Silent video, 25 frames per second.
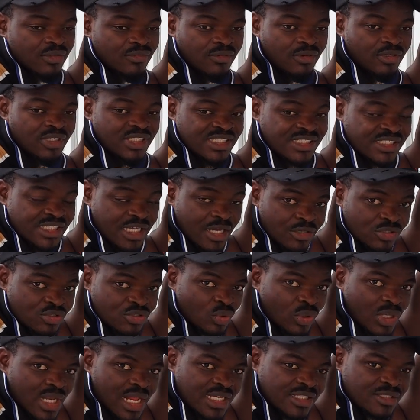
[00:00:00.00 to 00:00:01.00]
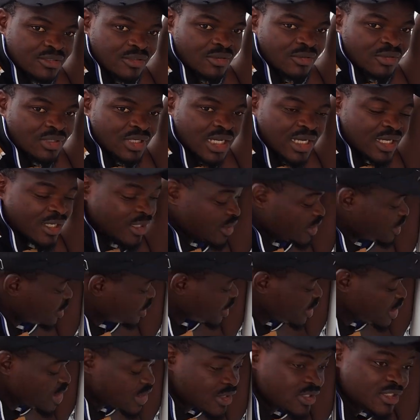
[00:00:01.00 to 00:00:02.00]
for the cells to last longer,
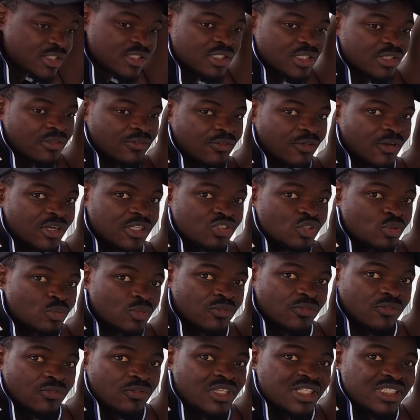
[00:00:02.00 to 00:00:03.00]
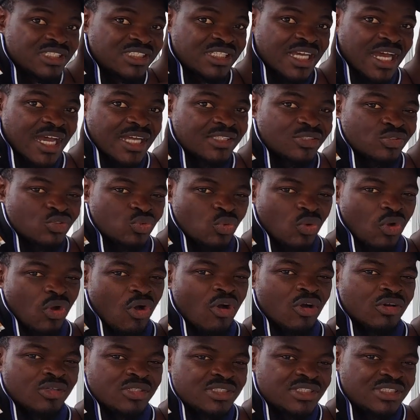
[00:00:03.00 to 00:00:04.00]
is for it to be fully charged to
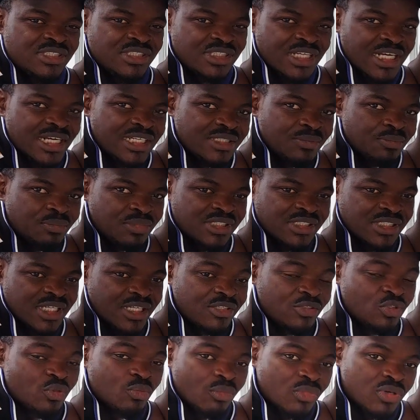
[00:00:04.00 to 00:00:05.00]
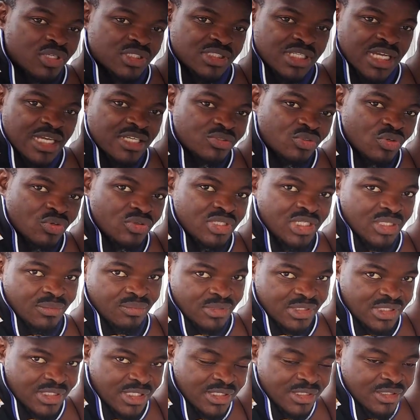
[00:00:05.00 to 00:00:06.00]
100%. You must charge it to
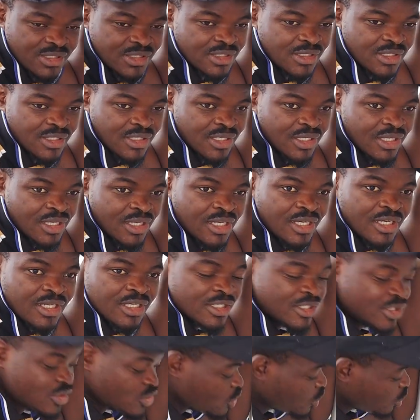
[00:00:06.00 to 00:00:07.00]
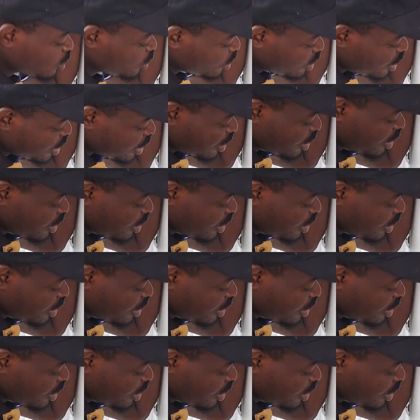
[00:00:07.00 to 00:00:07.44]
100%. So